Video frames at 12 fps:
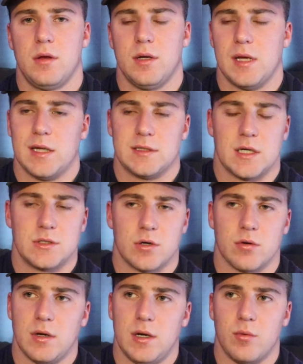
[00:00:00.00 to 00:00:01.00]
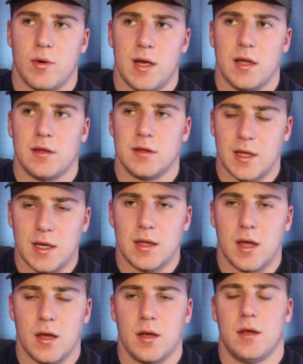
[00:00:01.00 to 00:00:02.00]
In such a greedy way,
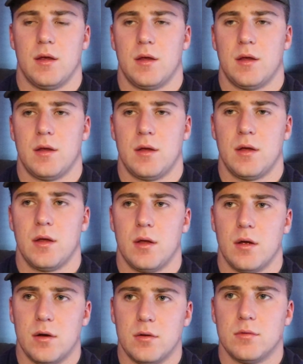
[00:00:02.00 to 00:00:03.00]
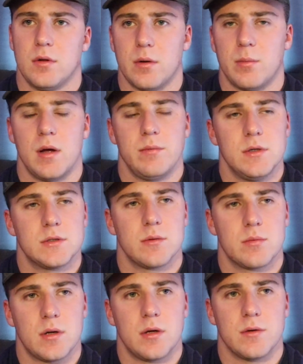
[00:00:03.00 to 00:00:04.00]
thinking, oh, well, there might be
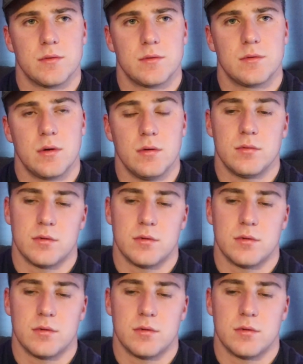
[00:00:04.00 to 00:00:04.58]
something else. Oh,